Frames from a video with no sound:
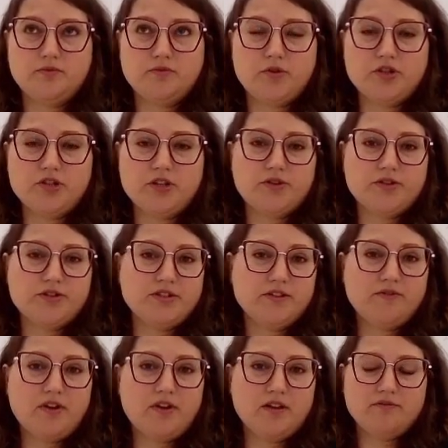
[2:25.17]

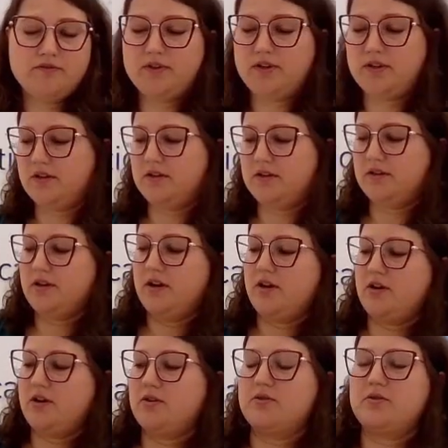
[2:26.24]
1435
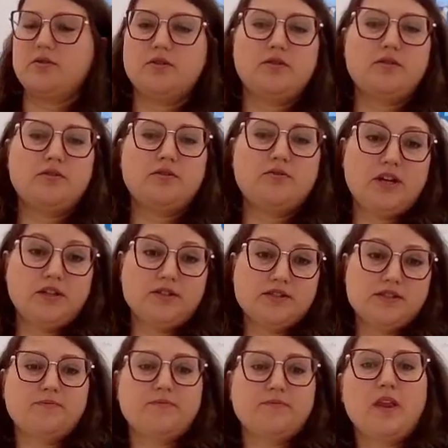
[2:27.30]

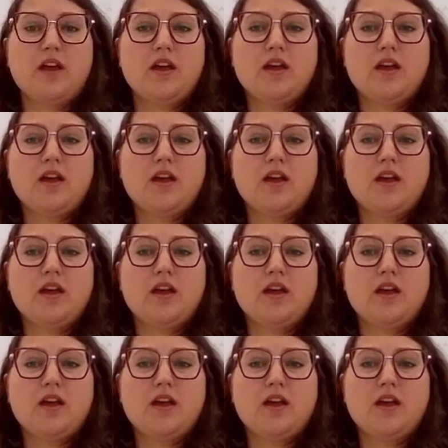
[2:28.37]
rails.